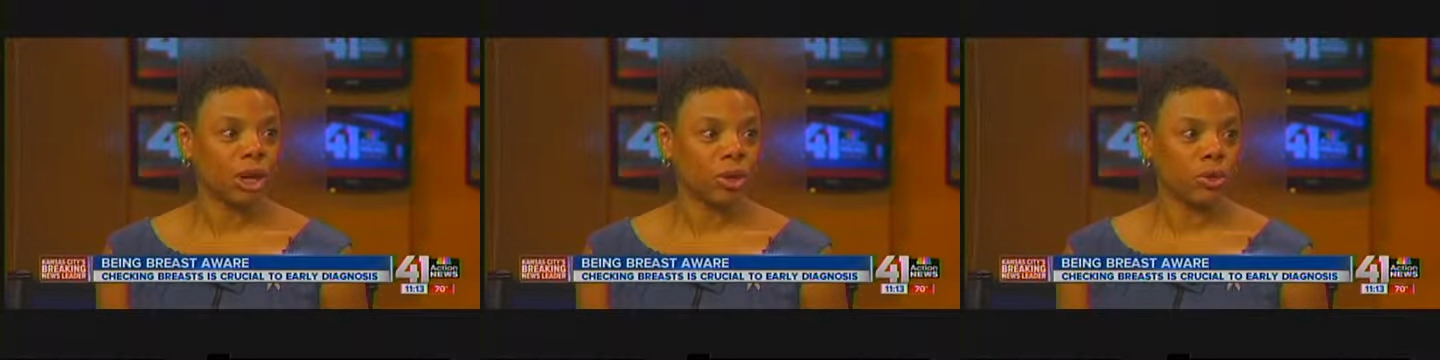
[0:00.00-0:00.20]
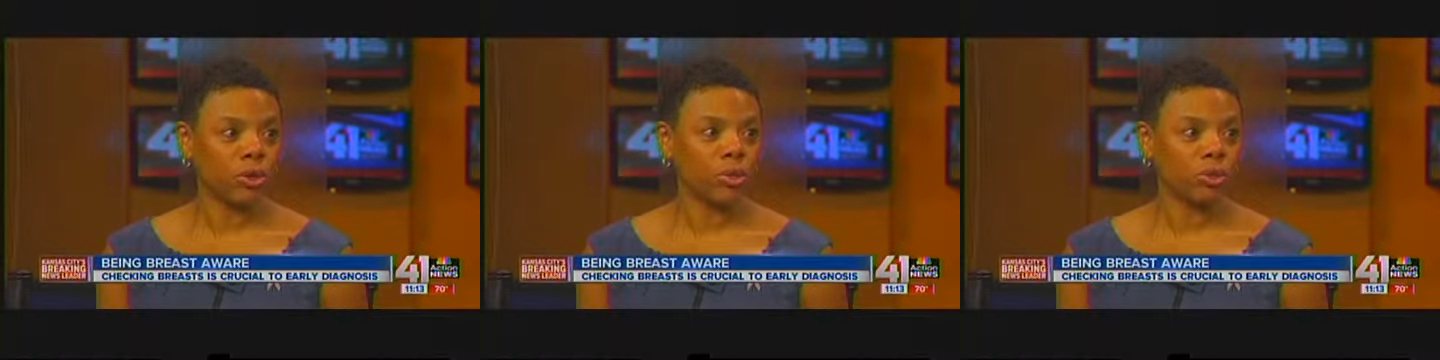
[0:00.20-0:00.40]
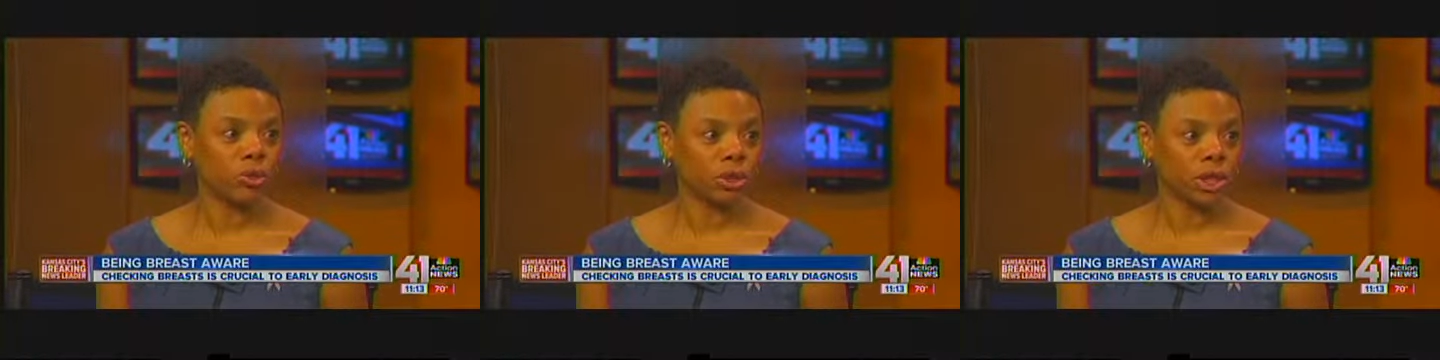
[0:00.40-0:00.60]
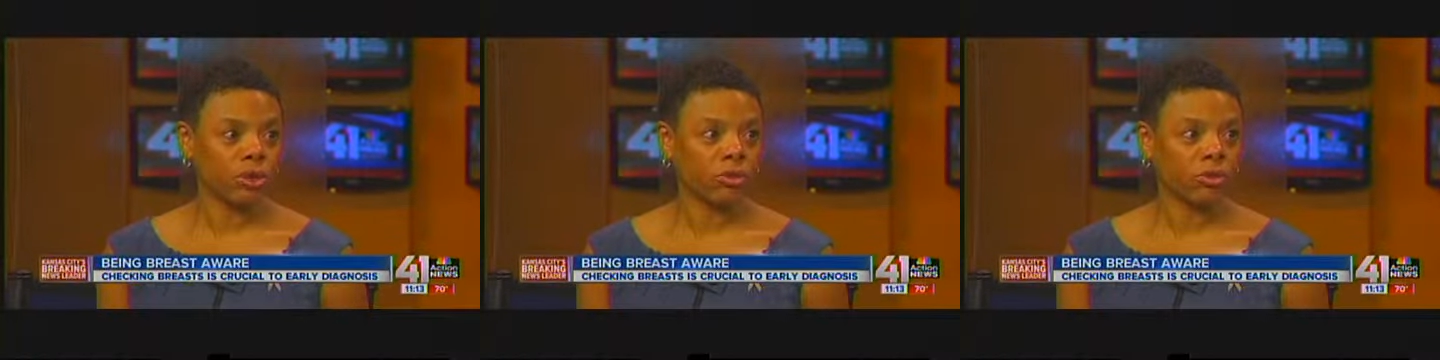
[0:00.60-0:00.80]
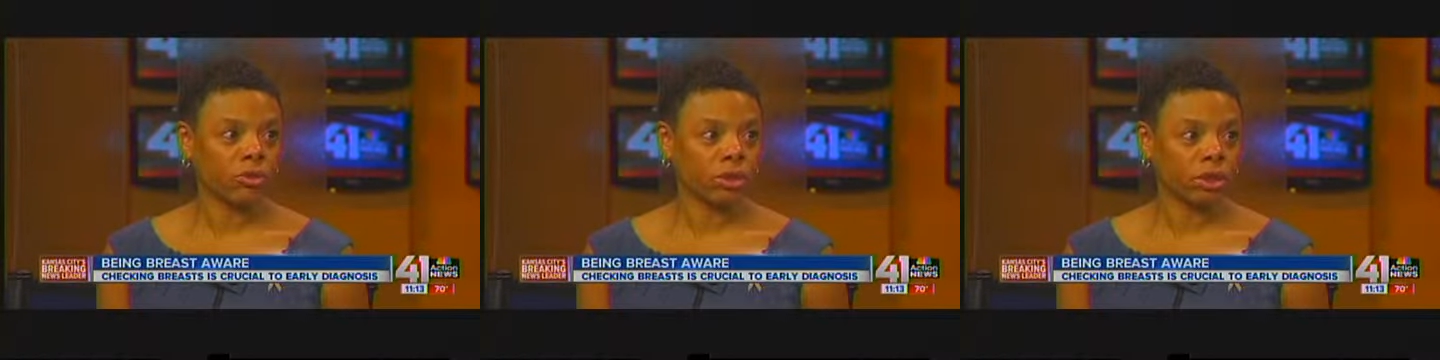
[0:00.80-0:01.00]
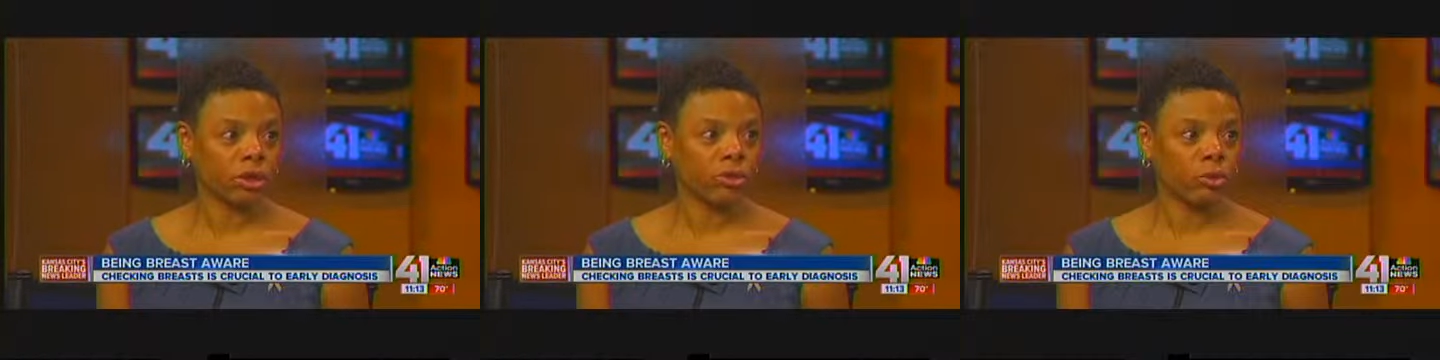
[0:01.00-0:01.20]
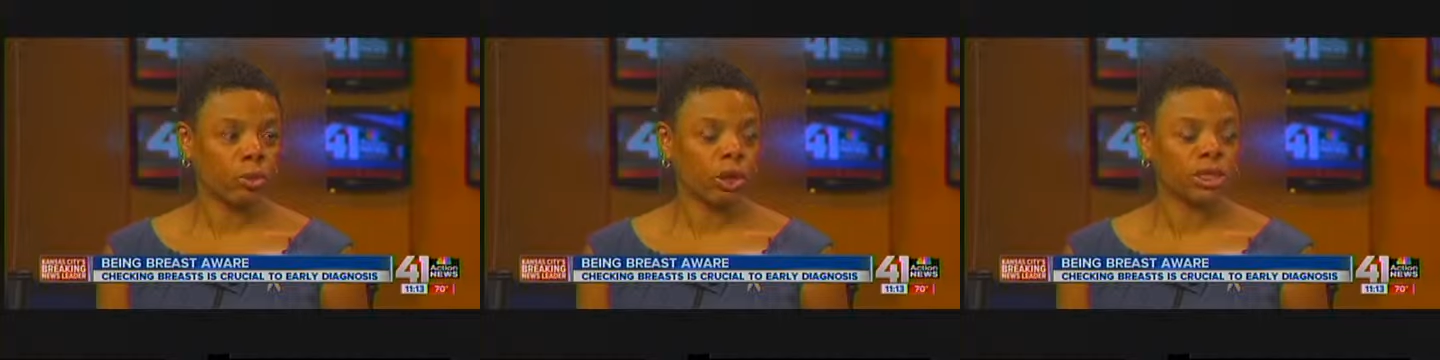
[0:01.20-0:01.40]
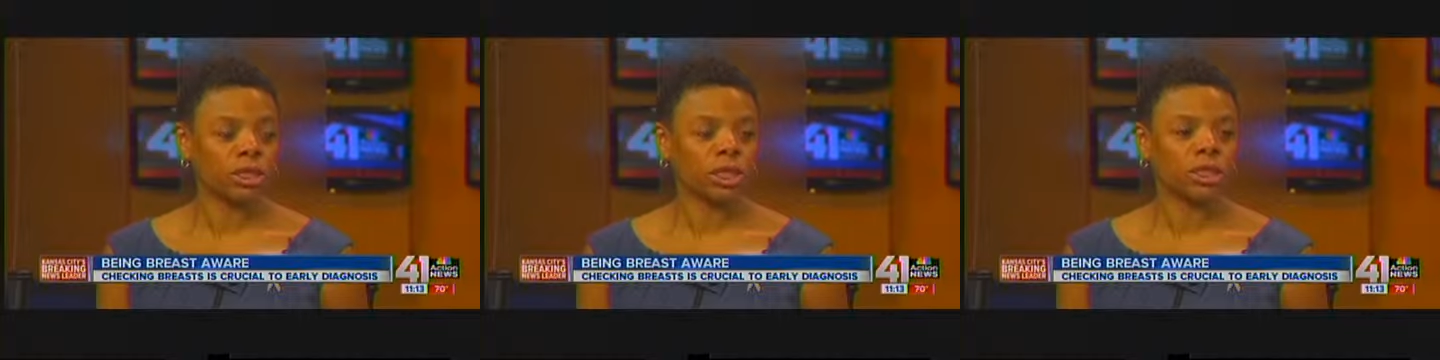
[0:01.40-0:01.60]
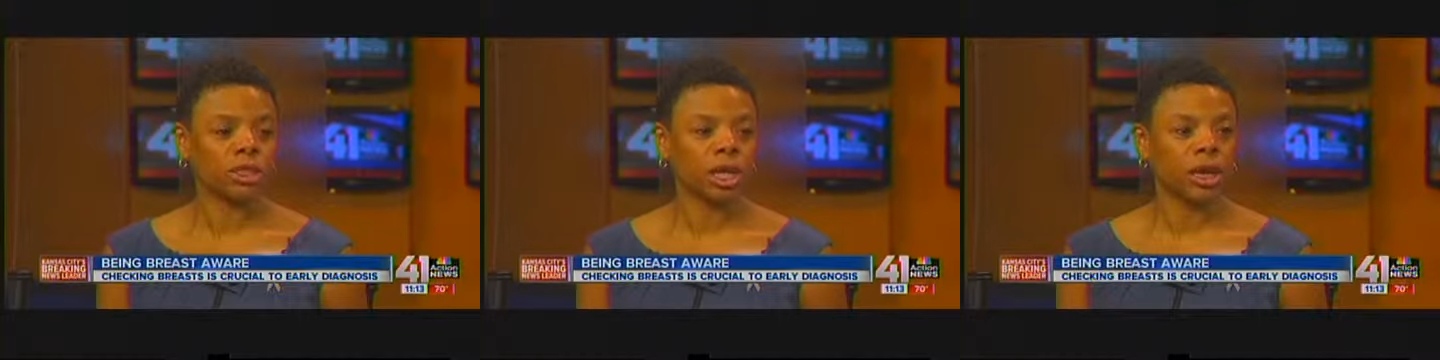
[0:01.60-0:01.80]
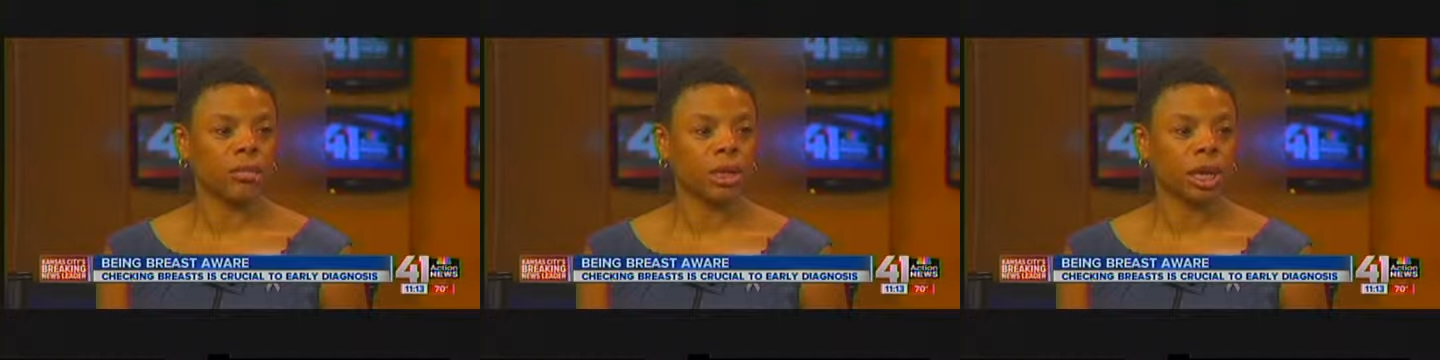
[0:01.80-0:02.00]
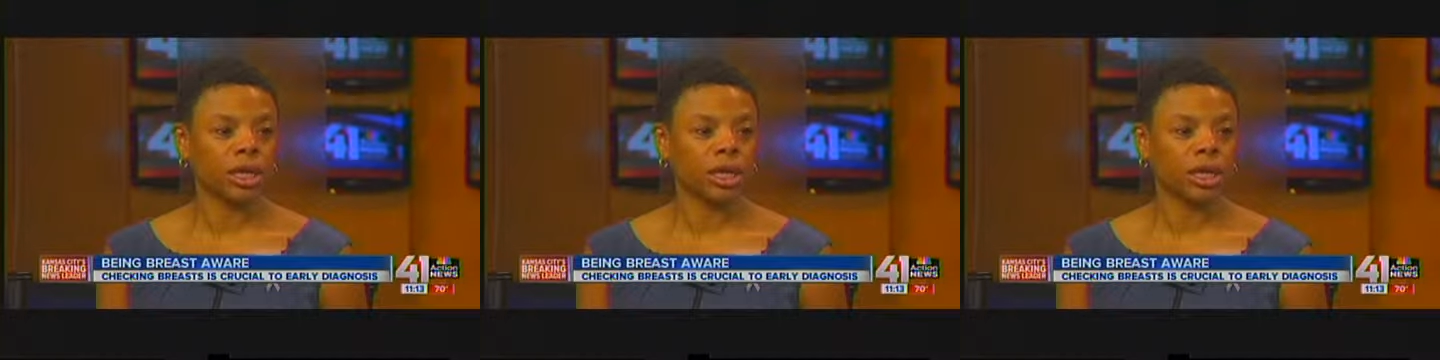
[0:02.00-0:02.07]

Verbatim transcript: my normal self self breast exam,